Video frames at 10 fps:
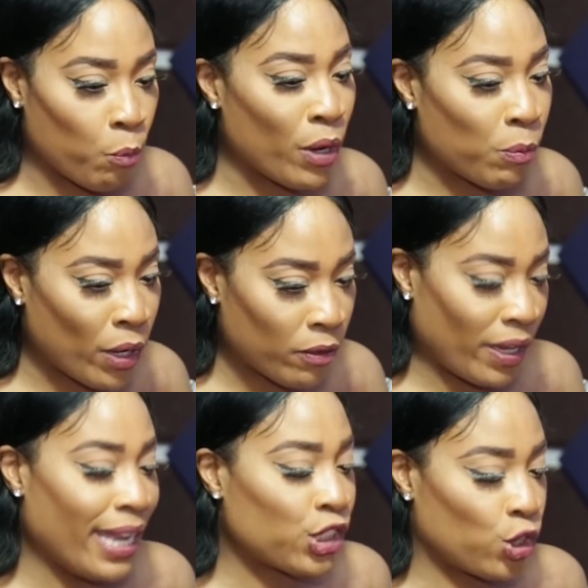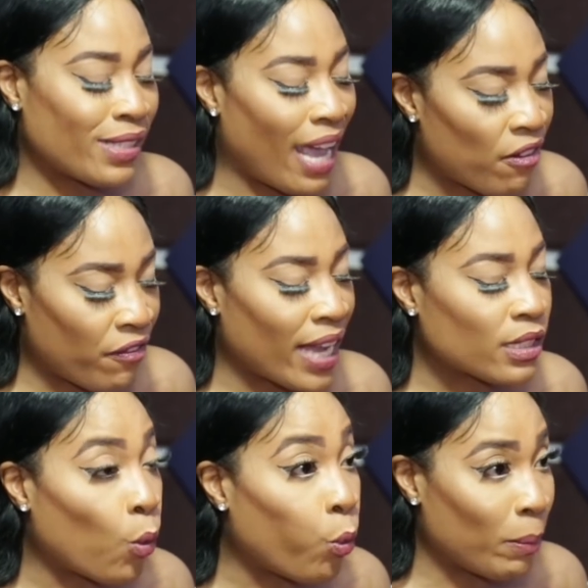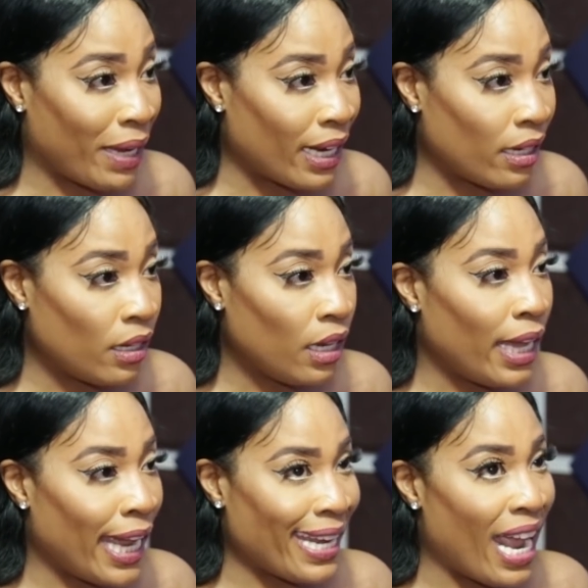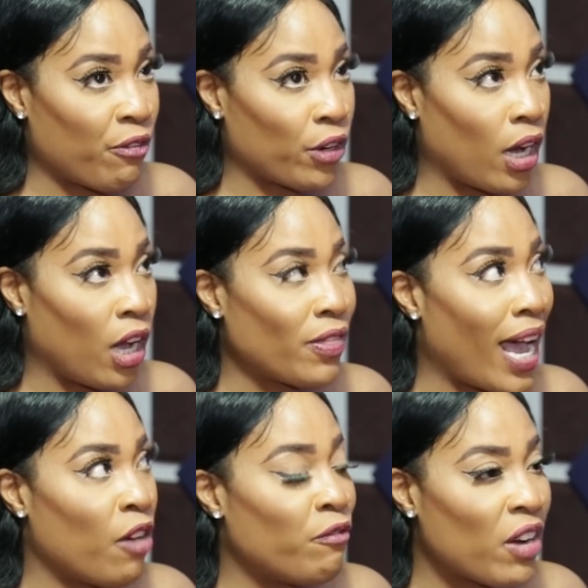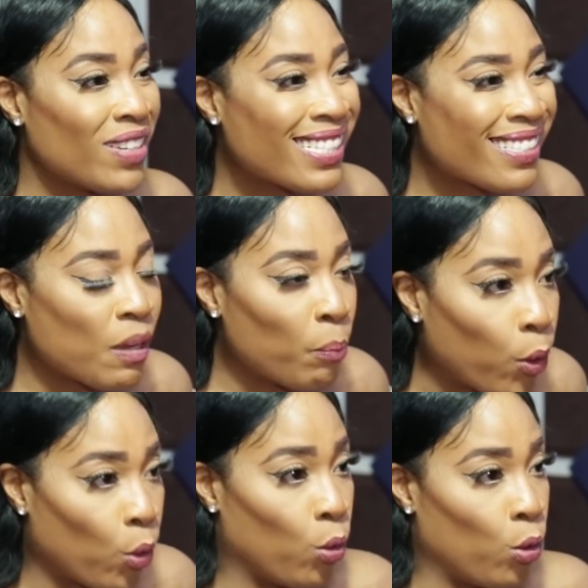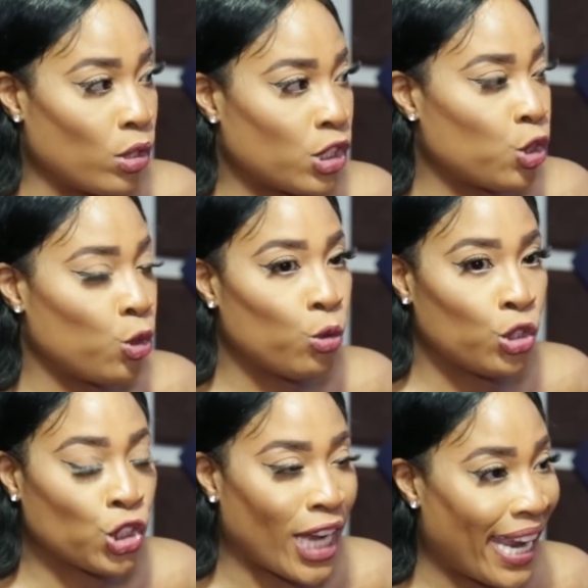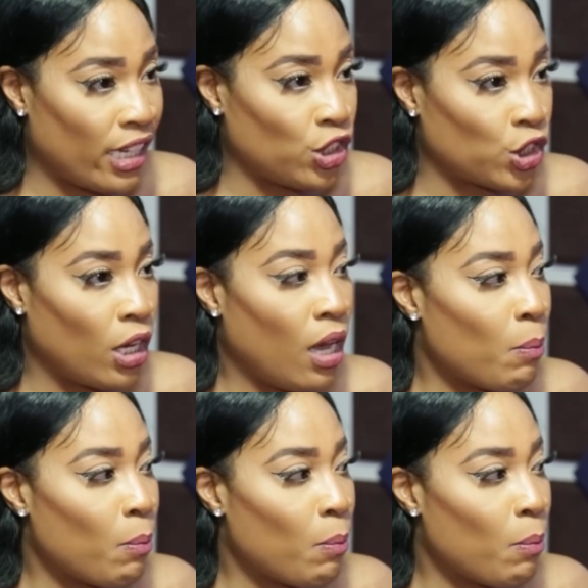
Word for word: with, with issues that affect women in Africa that are very simple to change.